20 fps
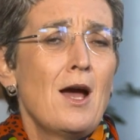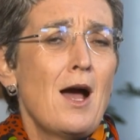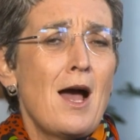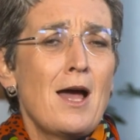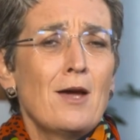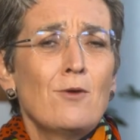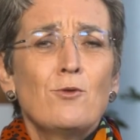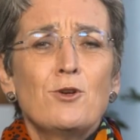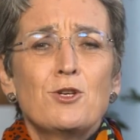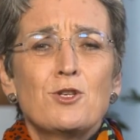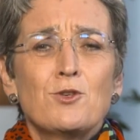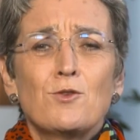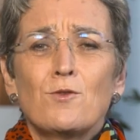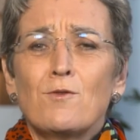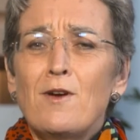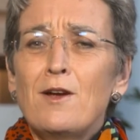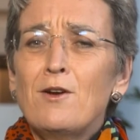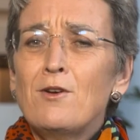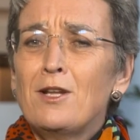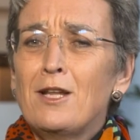I wish you
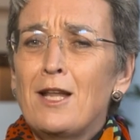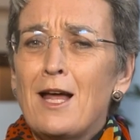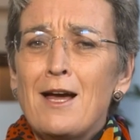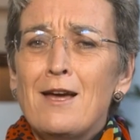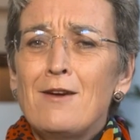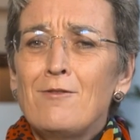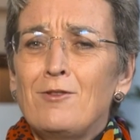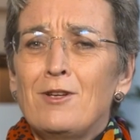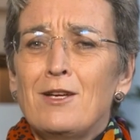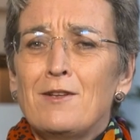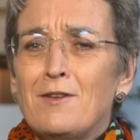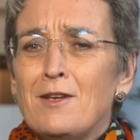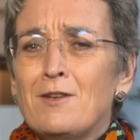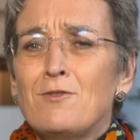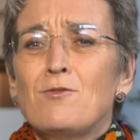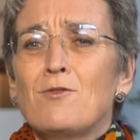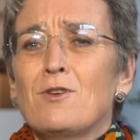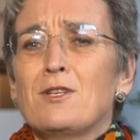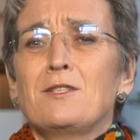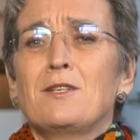very lively and
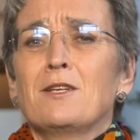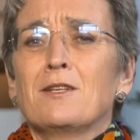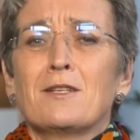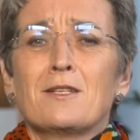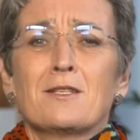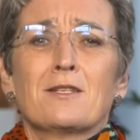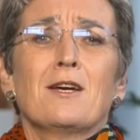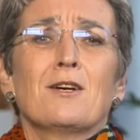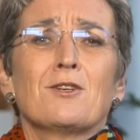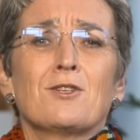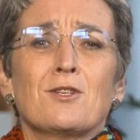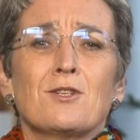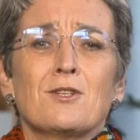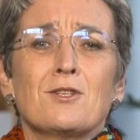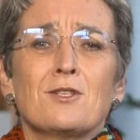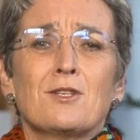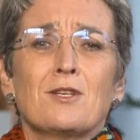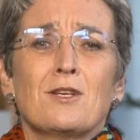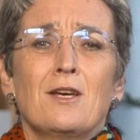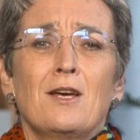interesting
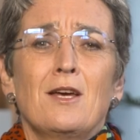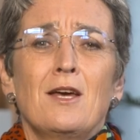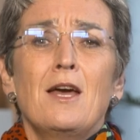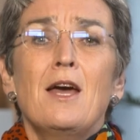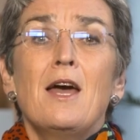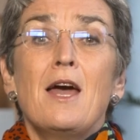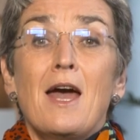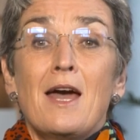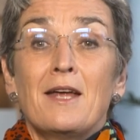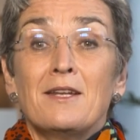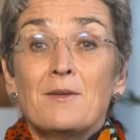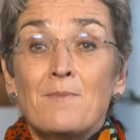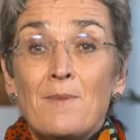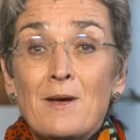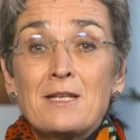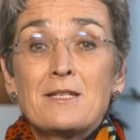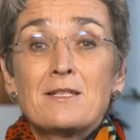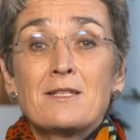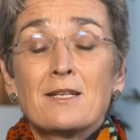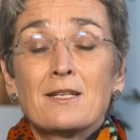discussions and the
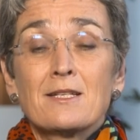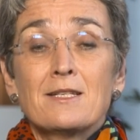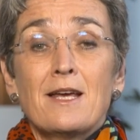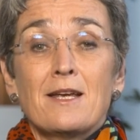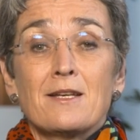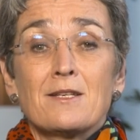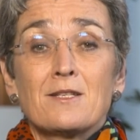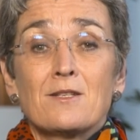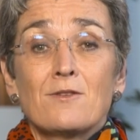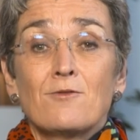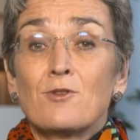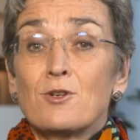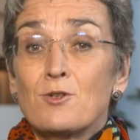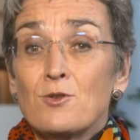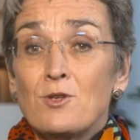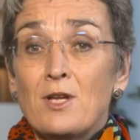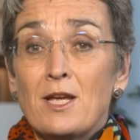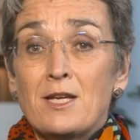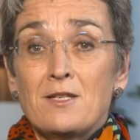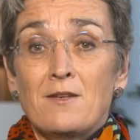best success for
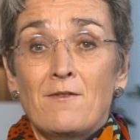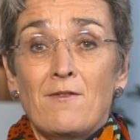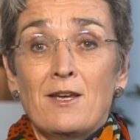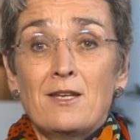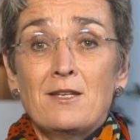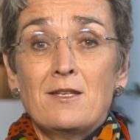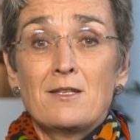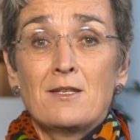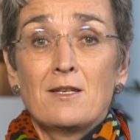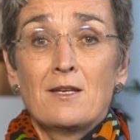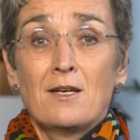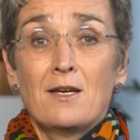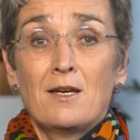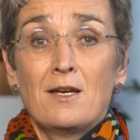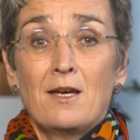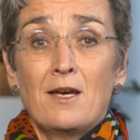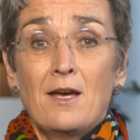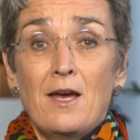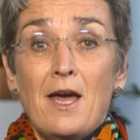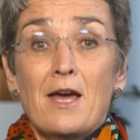today's event
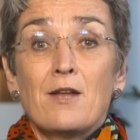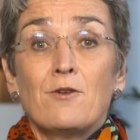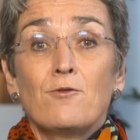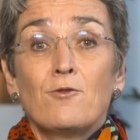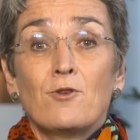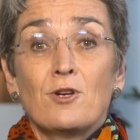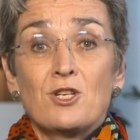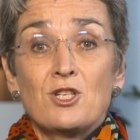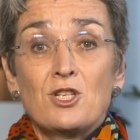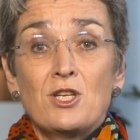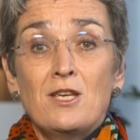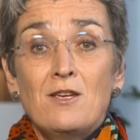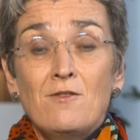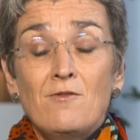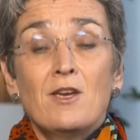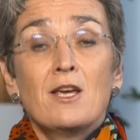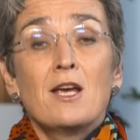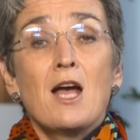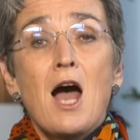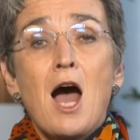and for
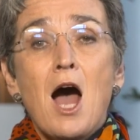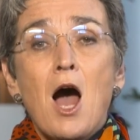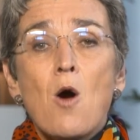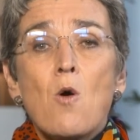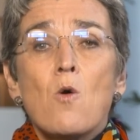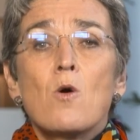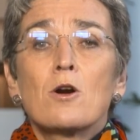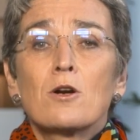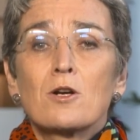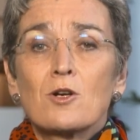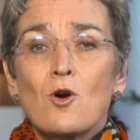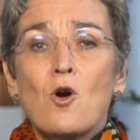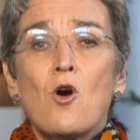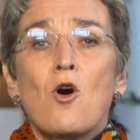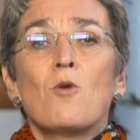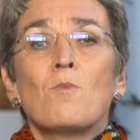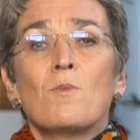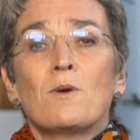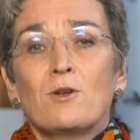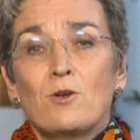achieving our
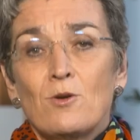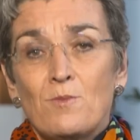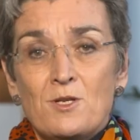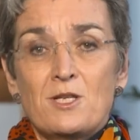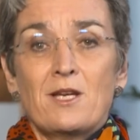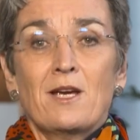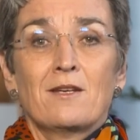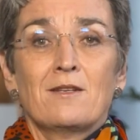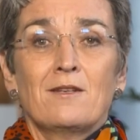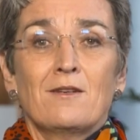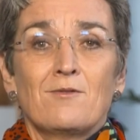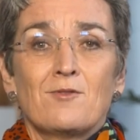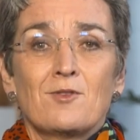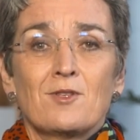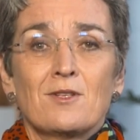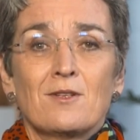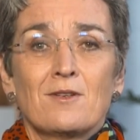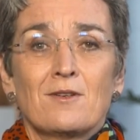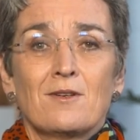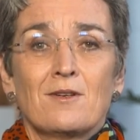common
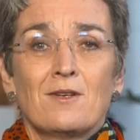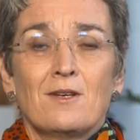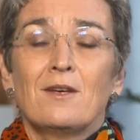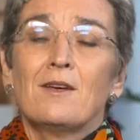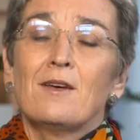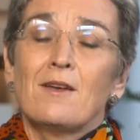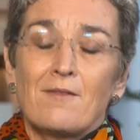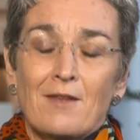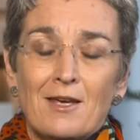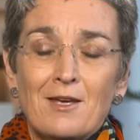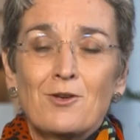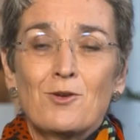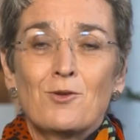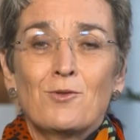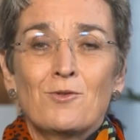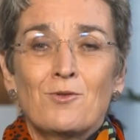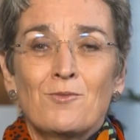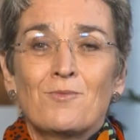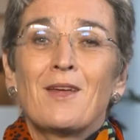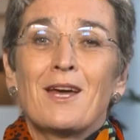objectives. Thank
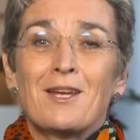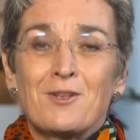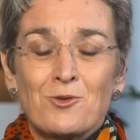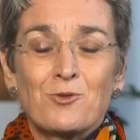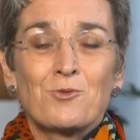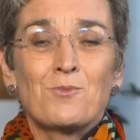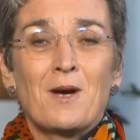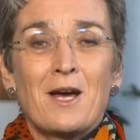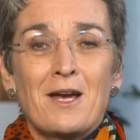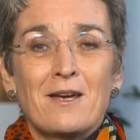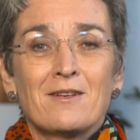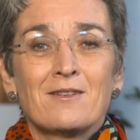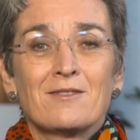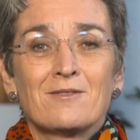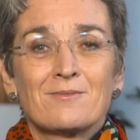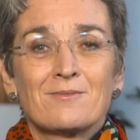you and goodbye.